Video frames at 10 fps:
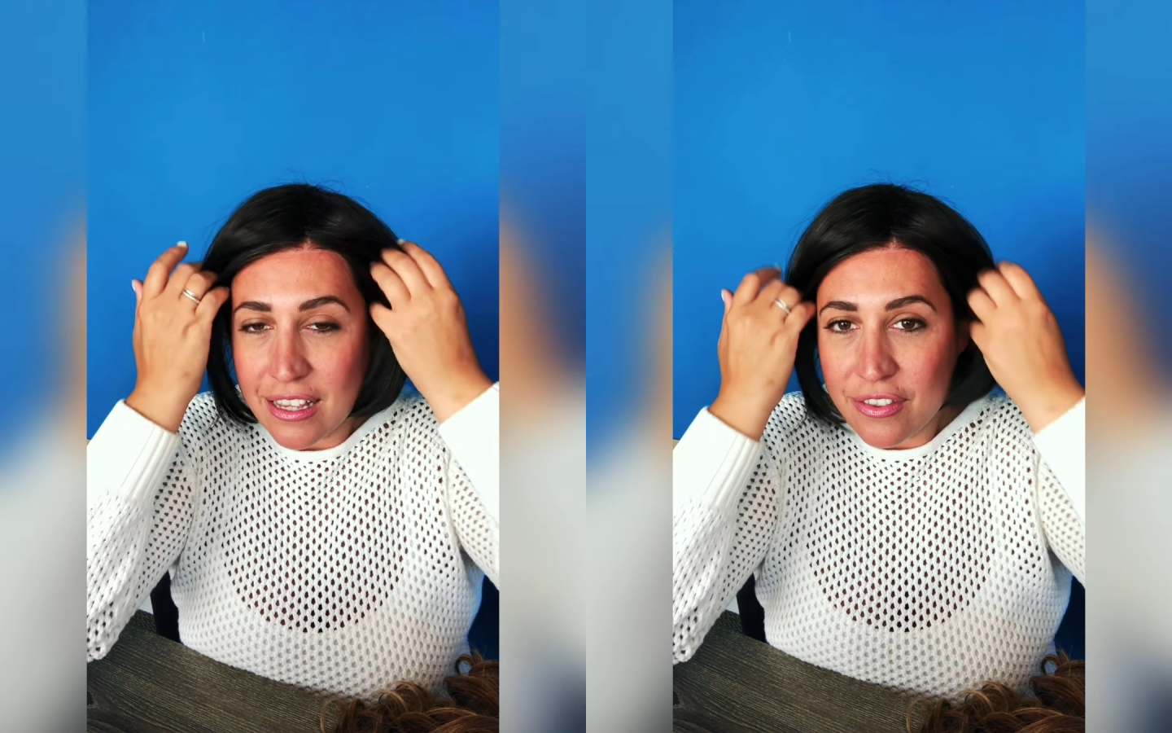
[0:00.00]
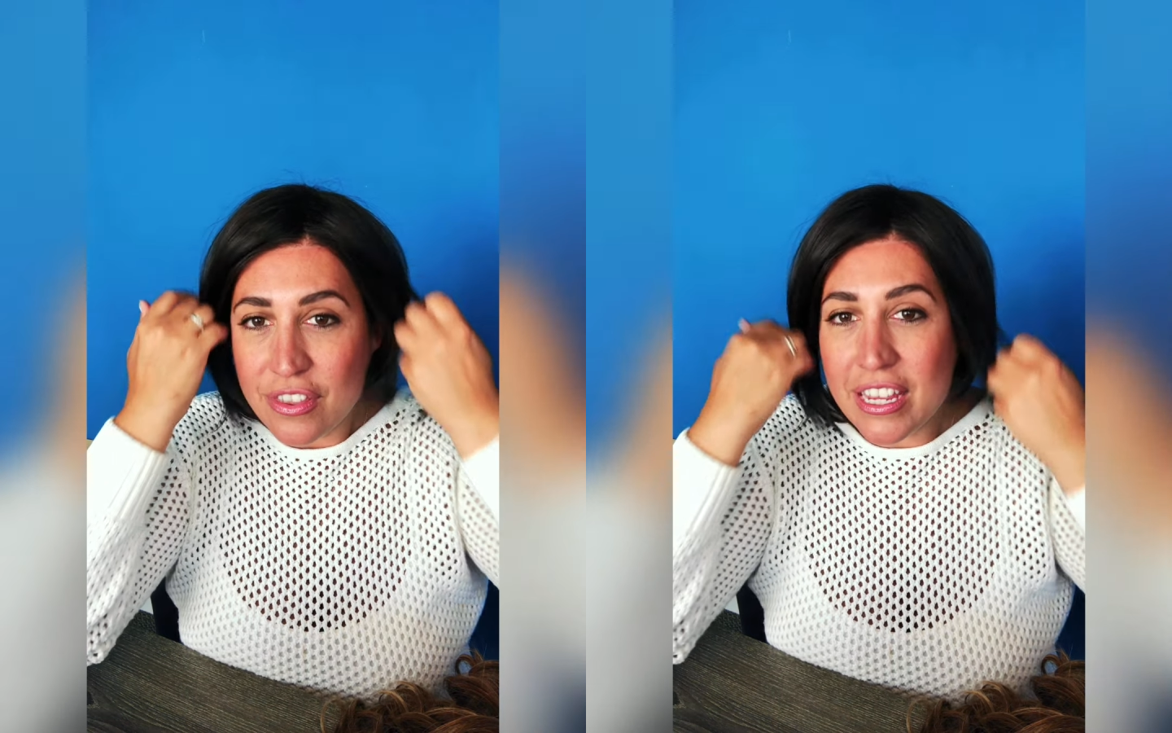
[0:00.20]

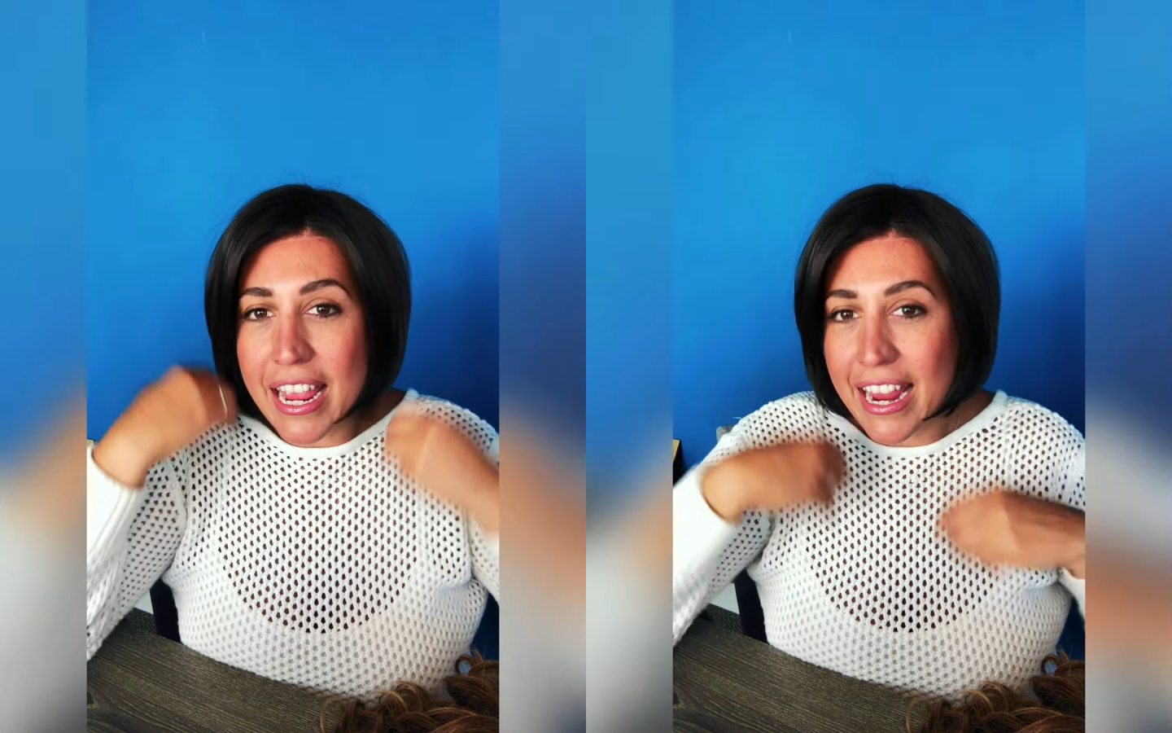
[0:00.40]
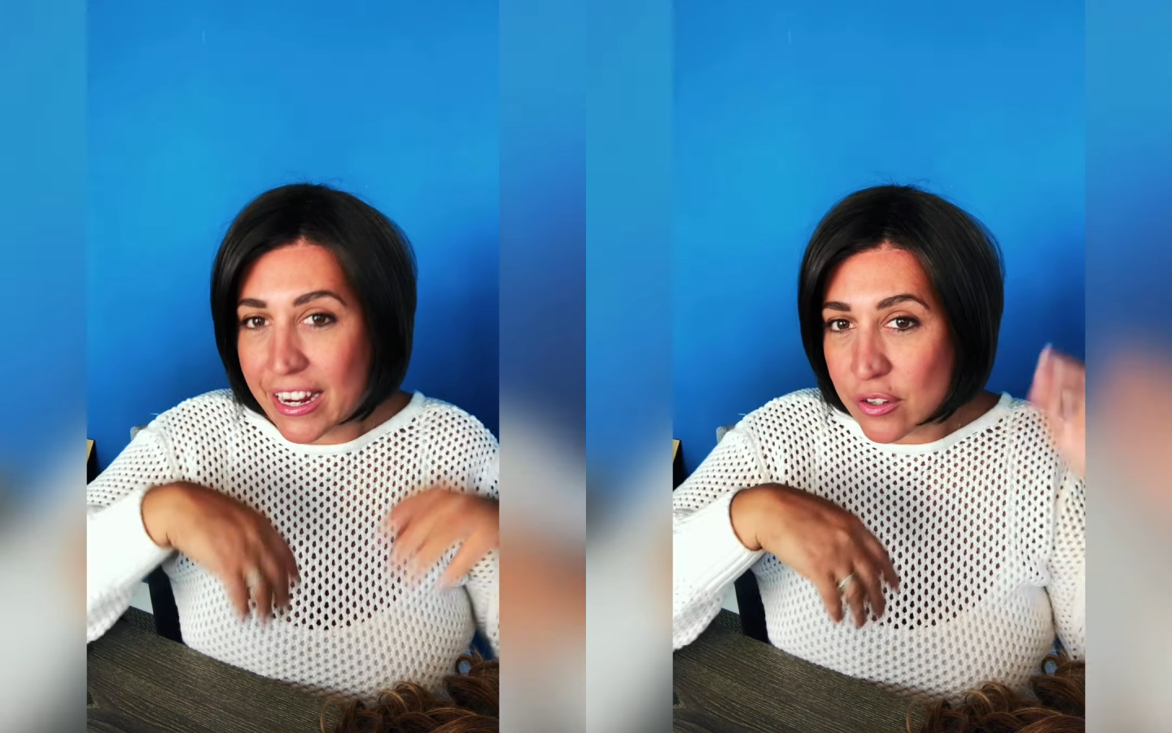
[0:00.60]
the
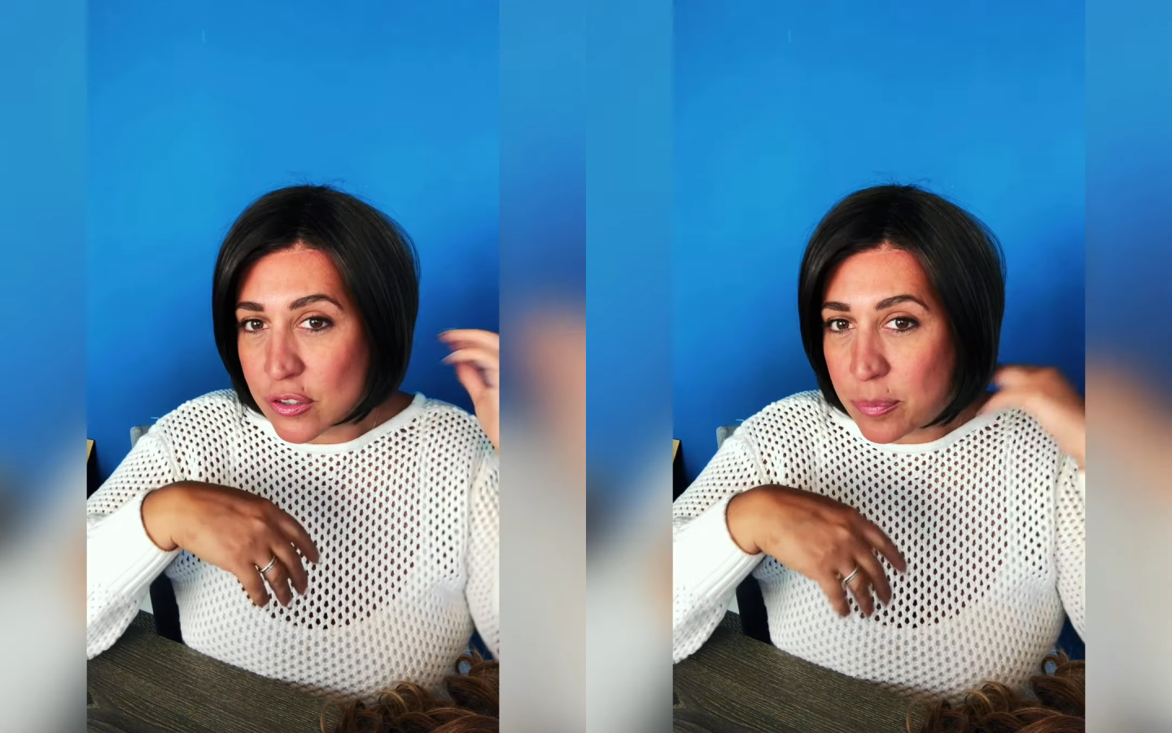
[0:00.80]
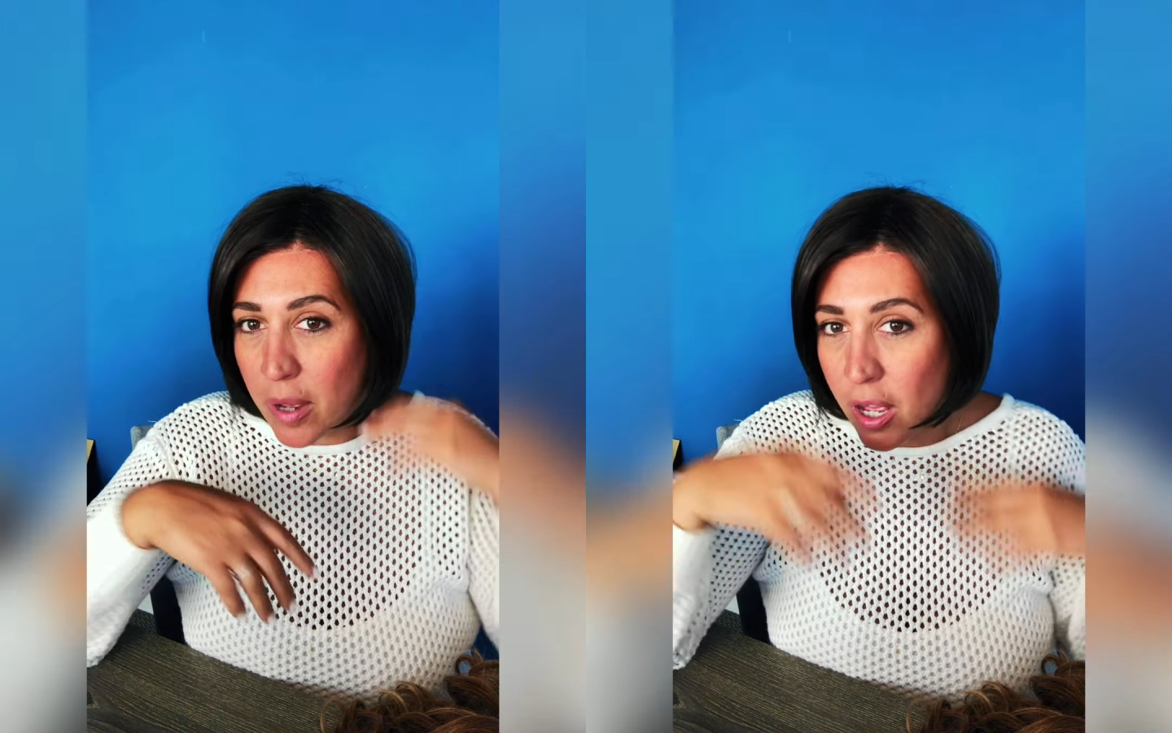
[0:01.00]

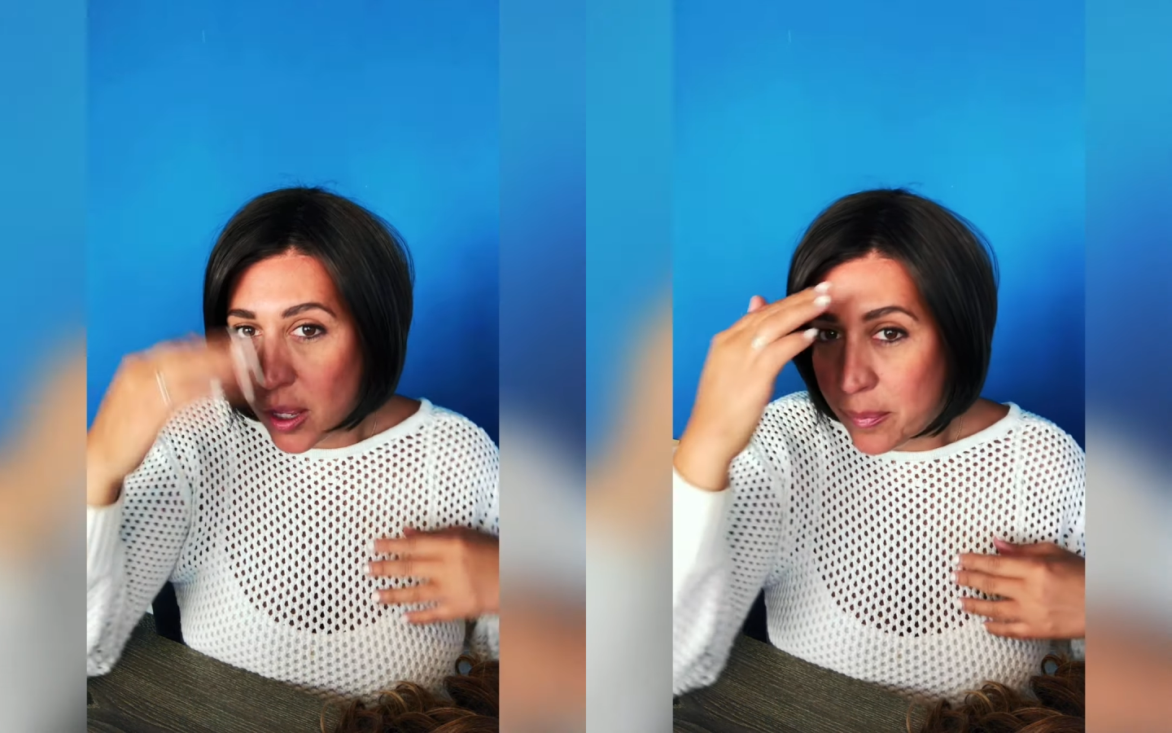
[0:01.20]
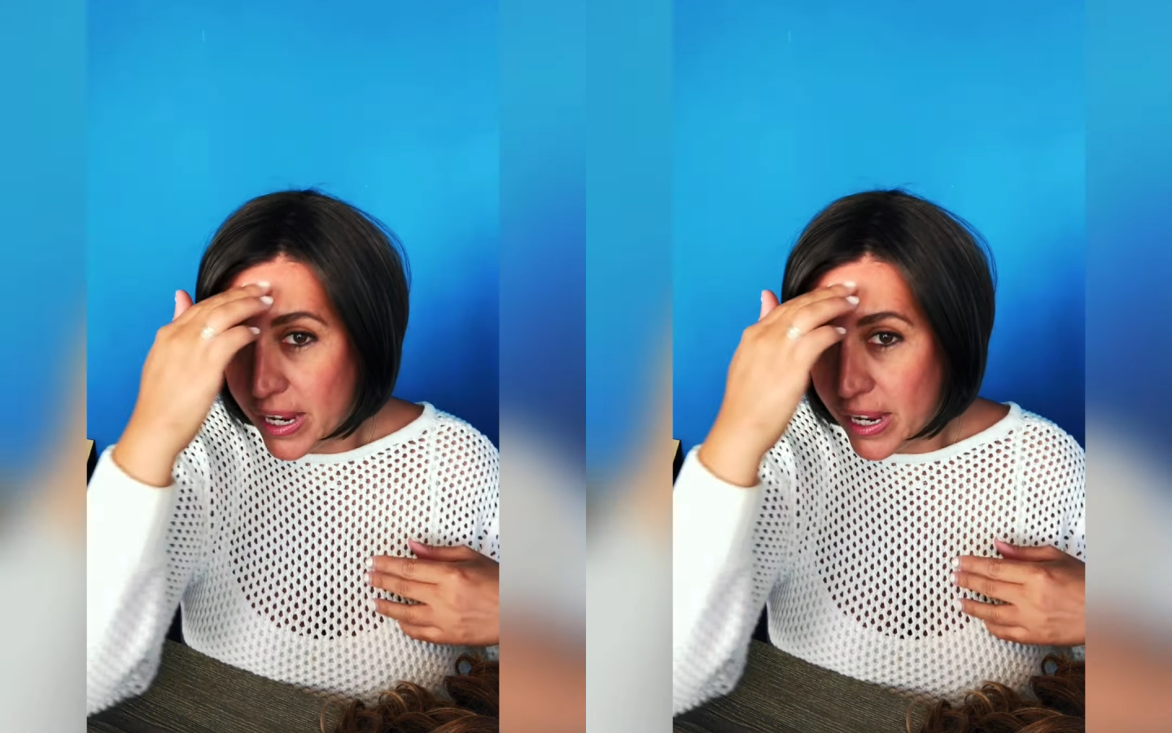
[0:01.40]
angled bob,